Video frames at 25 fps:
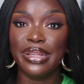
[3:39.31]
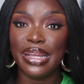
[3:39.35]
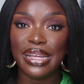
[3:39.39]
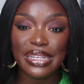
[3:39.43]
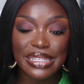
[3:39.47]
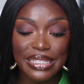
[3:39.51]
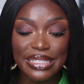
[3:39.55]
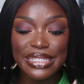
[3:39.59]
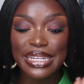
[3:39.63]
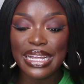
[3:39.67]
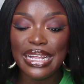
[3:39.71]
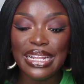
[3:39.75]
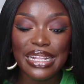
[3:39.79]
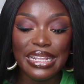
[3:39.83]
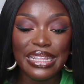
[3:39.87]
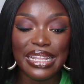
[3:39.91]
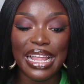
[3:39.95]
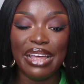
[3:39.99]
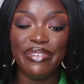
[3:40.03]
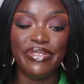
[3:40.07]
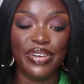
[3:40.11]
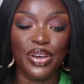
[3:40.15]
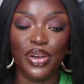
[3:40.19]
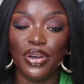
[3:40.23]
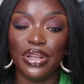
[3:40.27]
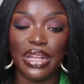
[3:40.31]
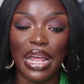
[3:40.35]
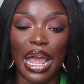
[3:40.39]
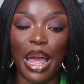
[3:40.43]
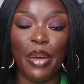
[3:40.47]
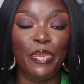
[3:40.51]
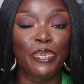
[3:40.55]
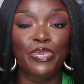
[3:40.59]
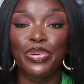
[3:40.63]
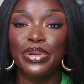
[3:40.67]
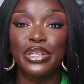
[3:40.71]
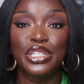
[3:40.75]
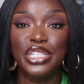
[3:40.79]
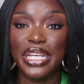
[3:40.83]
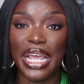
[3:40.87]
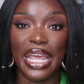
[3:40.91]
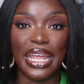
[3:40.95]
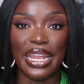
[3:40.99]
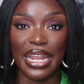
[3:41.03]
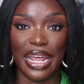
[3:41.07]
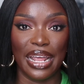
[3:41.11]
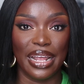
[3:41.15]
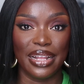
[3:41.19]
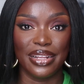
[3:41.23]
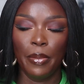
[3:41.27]
they're still never gonna
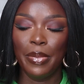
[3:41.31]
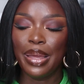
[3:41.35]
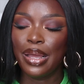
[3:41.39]
appreciate it.